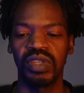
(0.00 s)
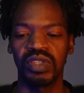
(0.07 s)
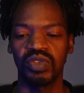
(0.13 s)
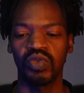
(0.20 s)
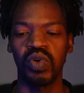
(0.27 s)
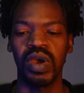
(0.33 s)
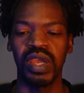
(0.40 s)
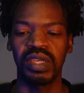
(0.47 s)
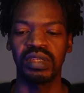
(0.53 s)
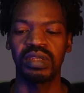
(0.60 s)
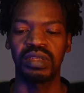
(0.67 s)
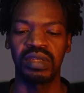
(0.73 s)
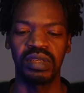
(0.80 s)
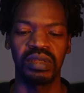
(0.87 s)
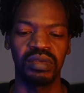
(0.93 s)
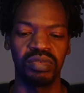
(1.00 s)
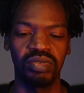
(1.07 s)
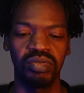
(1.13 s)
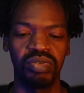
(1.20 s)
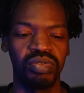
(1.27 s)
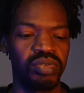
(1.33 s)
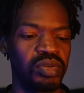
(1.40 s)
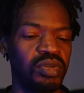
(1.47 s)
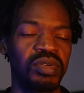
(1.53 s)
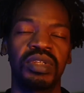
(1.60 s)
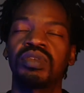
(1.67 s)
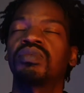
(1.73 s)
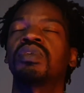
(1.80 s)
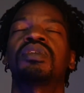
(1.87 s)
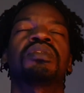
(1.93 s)
quite, whew,
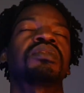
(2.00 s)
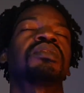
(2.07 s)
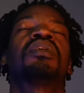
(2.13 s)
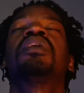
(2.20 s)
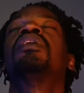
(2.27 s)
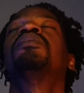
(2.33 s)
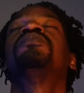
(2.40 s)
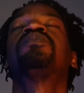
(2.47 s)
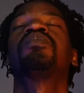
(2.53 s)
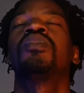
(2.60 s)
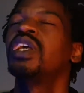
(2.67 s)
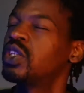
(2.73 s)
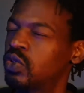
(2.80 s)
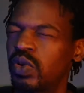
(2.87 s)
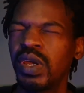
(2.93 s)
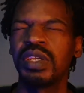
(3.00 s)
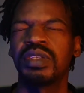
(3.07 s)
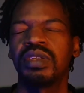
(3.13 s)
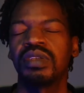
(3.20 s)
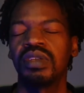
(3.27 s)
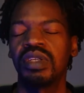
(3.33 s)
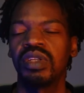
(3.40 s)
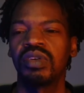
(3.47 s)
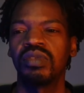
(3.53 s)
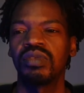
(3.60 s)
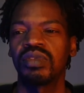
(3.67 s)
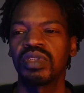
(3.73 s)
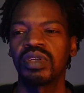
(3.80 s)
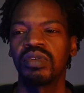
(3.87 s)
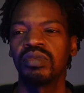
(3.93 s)
goodness gracious, it's crazy.
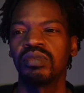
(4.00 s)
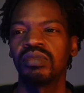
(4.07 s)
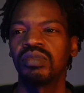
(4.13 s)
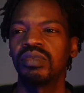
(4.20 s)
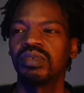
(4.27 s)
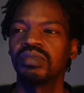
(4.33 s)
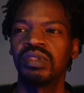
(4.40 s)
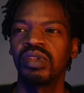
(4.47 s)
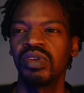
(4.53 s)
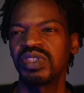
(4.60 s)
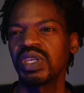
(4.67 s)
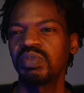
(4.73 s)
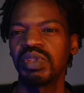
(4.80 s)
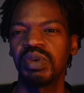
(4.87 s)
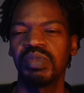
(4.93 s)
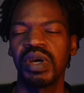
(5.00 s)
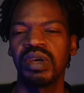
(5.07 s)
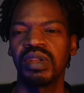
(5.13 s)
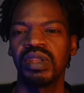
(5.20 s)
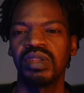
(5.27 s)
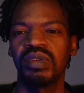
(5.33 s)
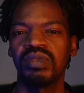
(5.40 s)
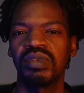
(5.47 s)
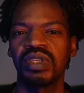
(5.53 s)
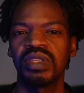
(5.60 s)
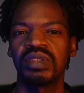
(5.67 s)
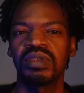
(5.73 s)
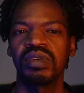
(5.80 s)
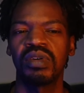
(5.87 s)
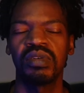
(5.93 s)
So learn something about it.
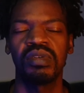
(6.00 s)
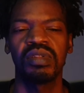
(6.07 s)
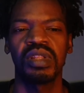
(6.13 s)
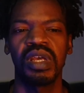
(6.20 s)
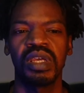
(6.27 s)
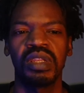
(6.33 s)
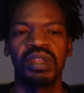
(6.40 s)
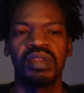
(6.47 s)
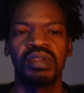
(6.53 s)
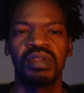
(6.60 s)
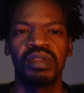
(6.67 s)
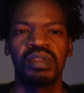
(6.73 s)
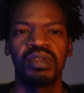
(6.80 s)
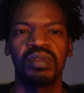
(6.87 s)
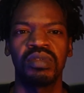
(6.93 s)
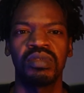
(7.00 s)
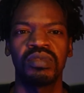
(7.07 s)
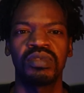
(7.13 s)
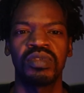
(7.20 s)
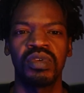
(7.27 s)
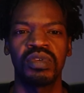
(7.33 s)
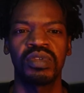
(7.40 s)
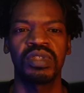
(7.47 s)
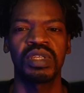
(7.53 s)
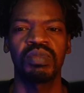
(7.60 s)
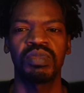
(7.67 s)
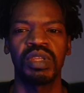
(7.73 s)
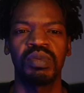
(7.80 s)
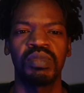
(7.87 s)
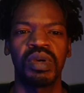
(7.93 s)
Just go online and search
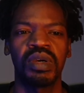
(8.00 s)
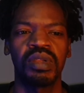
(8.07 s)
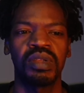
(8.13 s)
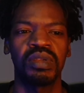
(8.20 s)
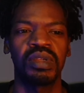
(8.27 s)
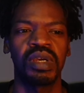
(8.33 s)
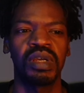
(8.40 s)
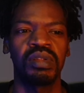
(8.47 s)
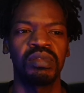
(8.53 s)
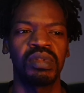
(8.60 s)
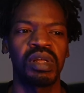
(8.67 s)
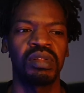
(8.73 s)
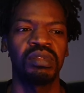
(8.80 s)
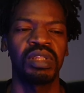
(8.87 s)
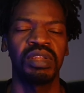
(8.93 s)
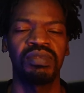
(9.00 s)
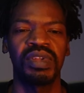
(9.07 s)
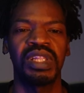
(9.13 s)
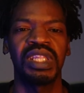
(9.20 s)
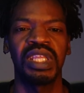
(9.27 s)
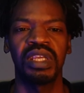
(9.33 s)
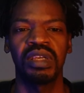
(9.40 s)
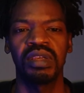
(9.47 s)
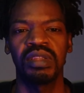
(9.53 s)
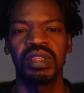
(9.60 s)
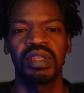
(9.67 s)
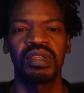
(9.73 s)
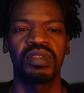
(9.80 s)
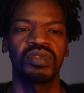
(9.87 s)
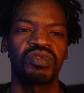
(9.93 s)
something about it. I'll leave a link in the
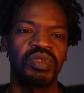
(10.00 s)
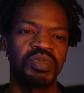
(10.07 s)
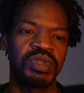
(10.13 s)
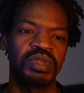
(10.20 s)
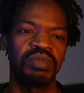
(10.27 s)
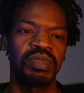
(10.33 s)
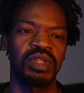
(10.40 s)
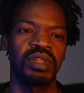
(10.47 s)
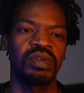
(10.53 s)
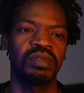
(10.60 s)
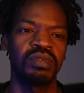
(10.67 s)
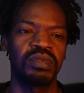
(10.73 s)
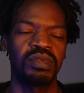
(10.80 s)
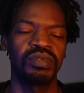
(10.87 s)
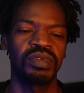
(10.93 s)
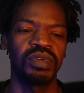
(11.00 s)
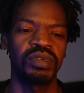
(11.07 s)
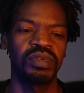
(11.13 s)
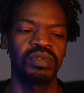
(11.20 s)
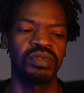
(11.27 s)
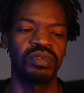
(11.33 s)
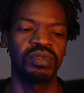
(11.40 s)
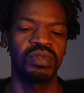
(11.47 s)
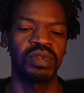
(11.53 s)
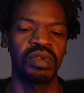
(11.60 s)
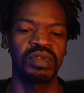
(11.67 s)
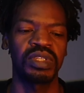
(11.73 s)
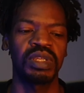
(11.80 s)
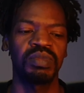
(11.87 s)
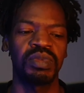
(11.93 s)
description below for you to
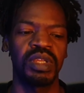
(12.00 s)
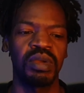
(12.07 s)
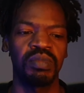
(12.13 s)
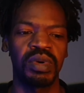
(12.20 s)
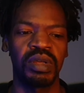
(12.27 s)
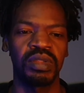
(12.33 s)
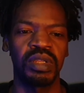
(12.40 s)
learn something about